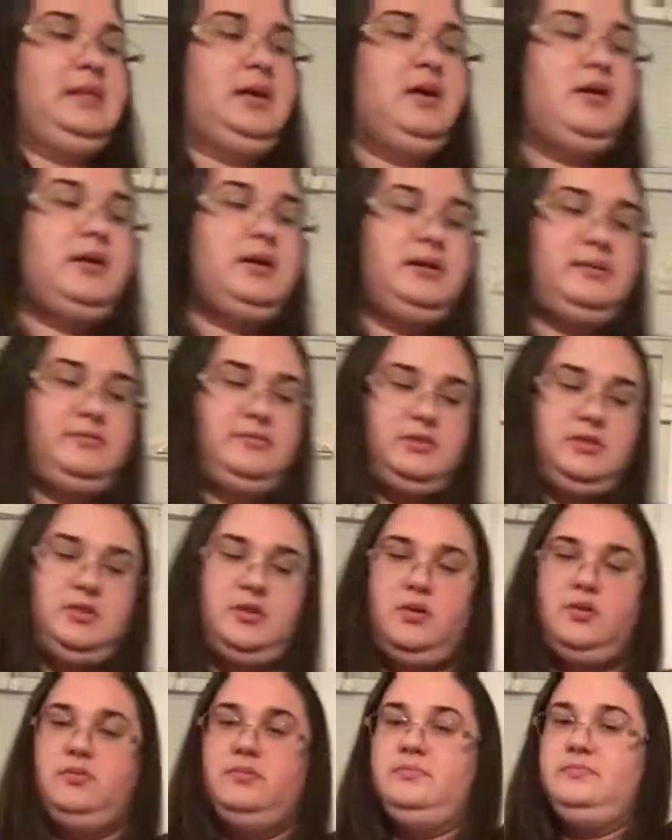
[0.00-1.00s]
Alright,
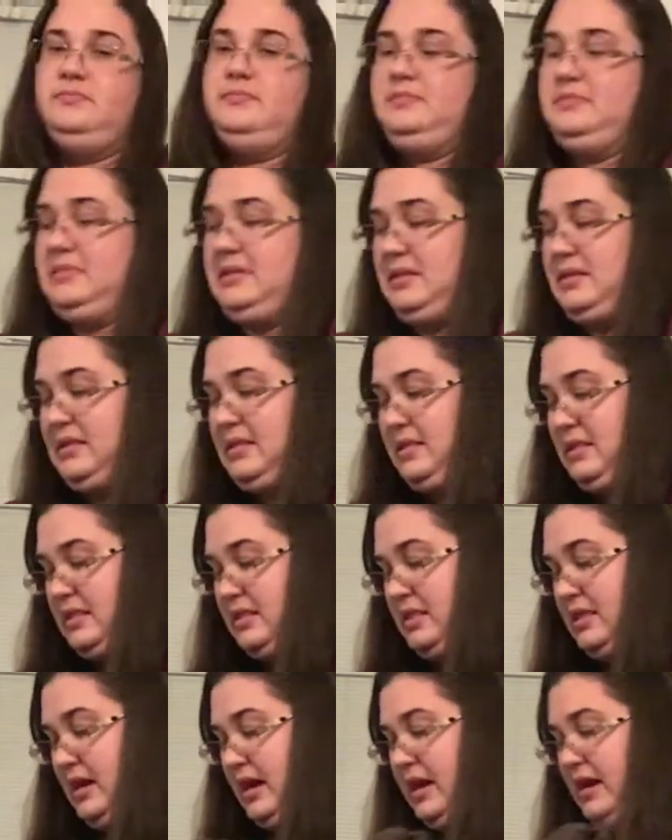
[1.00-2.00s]
so
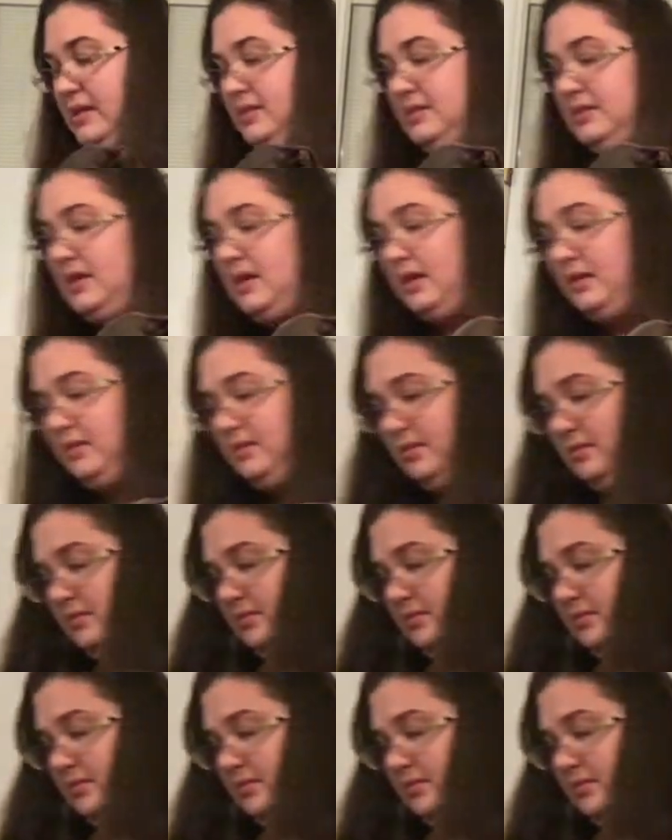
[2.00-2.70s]
that's it.